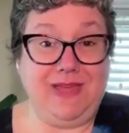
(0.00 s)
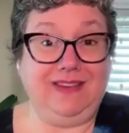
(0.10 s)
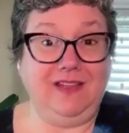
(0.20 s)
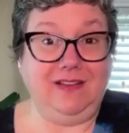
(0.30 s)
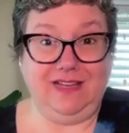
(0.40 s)
My
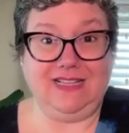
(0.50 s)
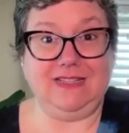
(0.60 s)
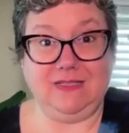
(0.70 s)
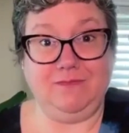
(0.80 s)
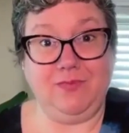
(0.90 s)
mental
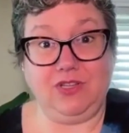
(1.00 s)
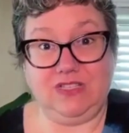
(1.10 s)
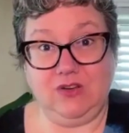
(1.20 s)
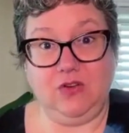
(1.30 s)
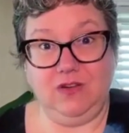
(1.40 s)
health,
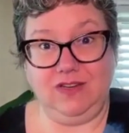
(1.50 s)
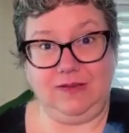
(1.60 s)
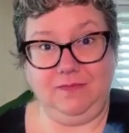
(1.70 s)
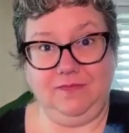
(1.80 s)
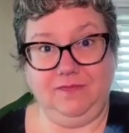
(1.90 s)

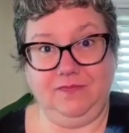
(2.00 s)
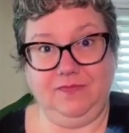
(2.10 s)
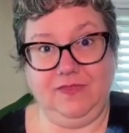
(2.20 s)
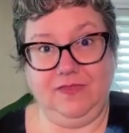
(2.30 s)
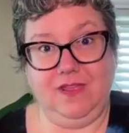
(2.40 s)
particularly.
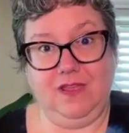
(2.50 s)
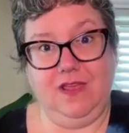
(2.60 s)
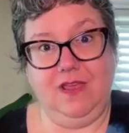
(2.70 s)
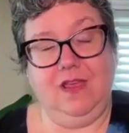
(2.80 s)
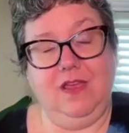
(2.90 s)

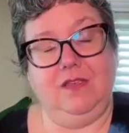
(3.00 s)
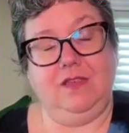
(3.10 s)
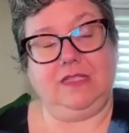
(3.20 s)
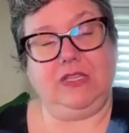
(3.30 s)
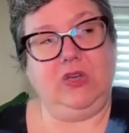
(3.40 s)

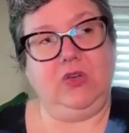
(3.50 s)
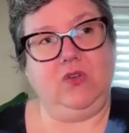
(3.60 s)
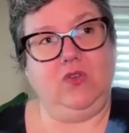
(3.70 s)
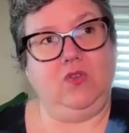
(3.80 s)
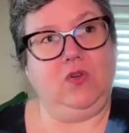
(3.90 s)

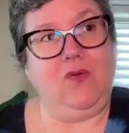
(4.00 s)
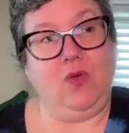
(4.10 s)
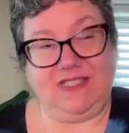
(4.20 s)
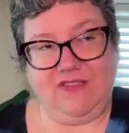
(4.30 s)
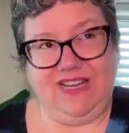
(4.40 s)

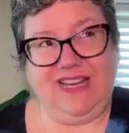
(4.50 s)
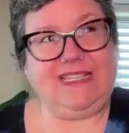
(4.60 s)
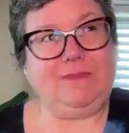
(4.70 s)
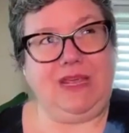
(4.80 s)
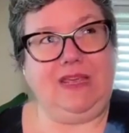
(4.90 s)
So I was
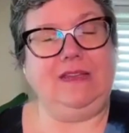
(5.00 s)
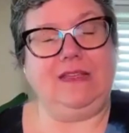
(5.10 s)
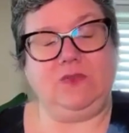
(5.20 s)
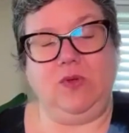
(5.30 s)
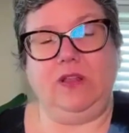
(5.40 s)
having less
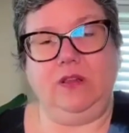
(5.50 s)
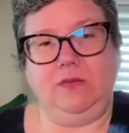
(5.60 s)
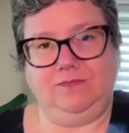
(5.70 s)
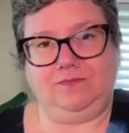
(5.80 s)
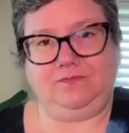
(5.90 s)
pain as
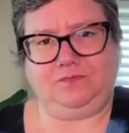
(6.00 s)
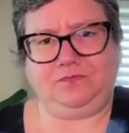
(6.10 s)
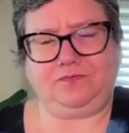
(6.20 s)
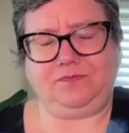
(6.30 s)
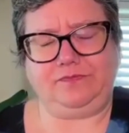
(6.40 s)
well.
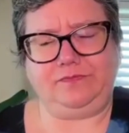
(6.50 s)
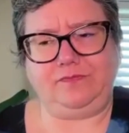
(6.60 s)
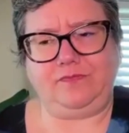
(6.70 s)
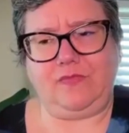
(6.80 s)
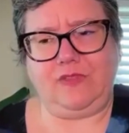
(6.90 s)

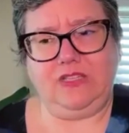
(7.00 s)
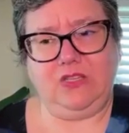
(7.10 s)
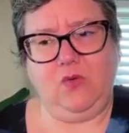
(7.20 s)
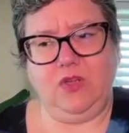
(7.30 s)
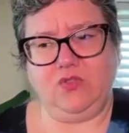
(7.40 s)

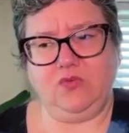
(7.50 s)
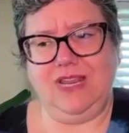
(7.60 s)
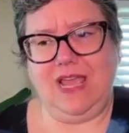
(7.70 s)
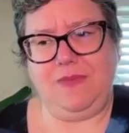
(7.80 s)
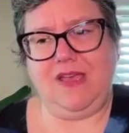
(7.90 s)
So I
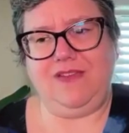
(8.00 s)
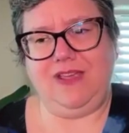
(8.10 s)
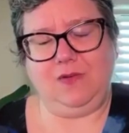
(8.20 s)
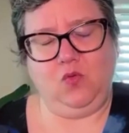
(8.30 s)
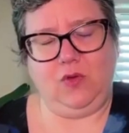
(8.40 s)
was really
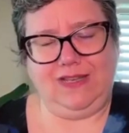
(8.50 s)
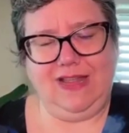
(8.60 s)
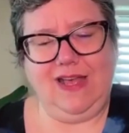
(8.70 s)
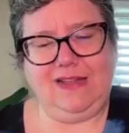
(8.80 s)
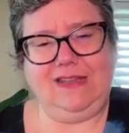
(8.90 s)
happy
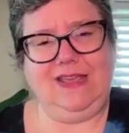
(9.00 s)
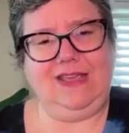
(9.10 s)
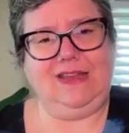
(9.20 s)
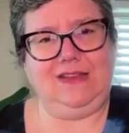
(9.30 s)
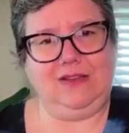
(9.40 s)
with
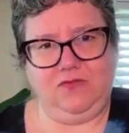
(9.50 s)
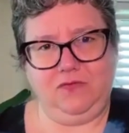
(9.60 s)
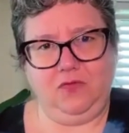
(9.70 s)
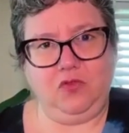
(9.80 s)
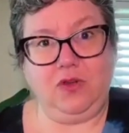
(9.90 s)
that.
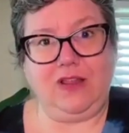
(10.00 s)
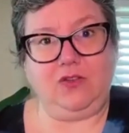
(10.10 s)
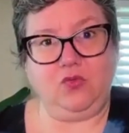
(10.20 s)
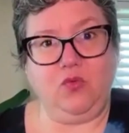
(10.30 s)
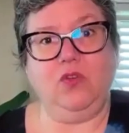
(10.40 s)
And
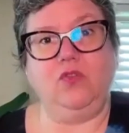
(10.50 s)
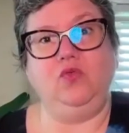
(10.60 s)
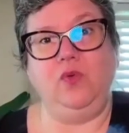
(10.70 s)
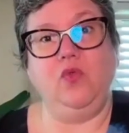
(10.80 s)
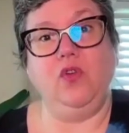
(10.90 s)
further down the
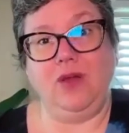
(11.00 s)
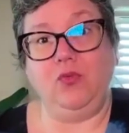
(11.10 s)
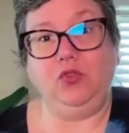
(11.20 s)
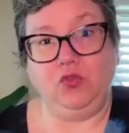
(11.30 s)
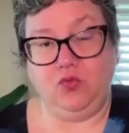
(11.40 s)
road, we
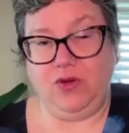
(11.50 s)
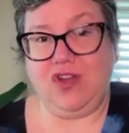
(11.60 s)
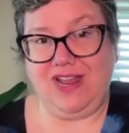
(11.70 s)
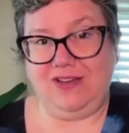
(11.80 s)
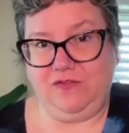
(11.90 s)
were able
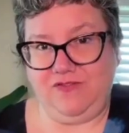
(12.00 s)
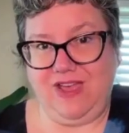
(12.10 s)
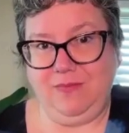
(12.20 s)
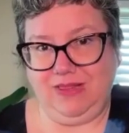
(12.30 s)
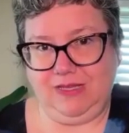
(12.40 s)
to reunite
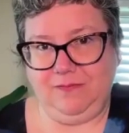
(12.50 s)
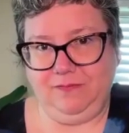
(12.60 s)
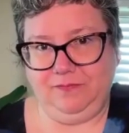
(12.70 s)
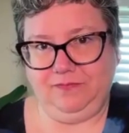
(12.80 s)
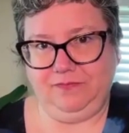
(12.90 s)
the family.